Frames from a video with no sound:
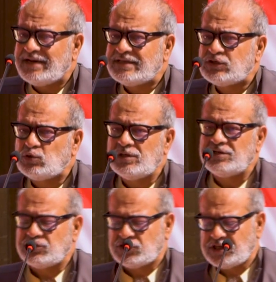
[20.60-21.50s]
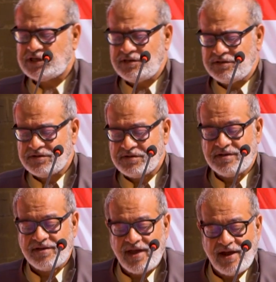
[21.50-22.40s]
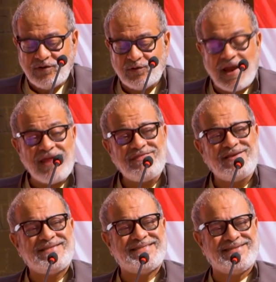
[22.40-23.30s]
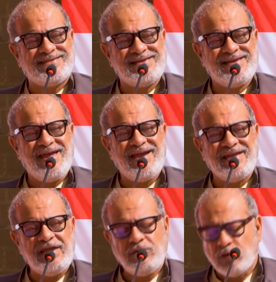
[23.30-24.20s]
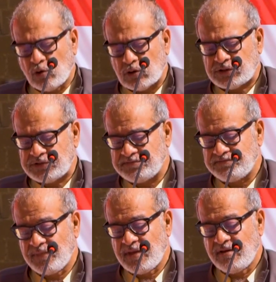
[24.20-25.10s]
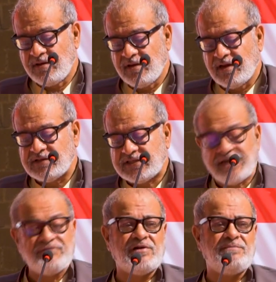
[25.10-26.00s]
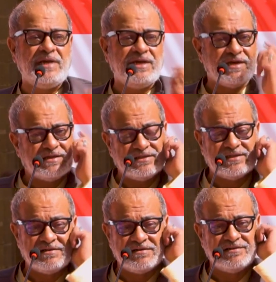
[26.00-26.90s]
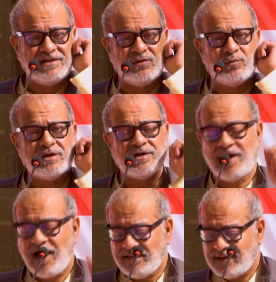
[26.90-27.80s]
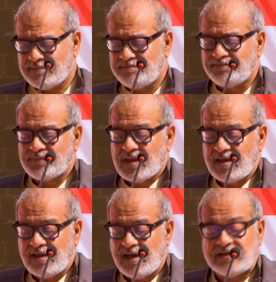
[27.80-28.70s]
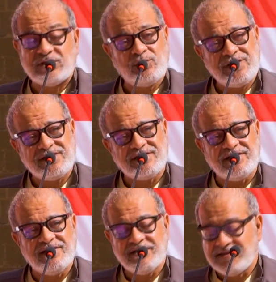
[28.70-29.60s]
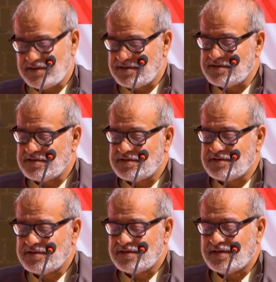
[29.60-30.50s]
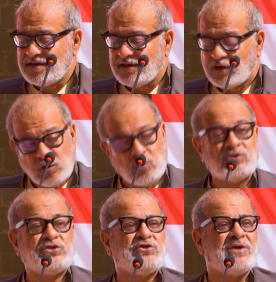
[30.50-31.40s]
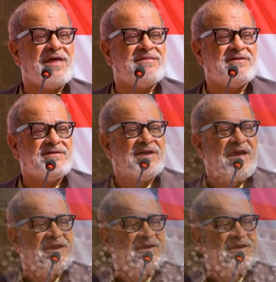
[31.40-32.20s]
is, to literature and to ethics and ethos. Its several meanings that the word adab exquisitely connotes together and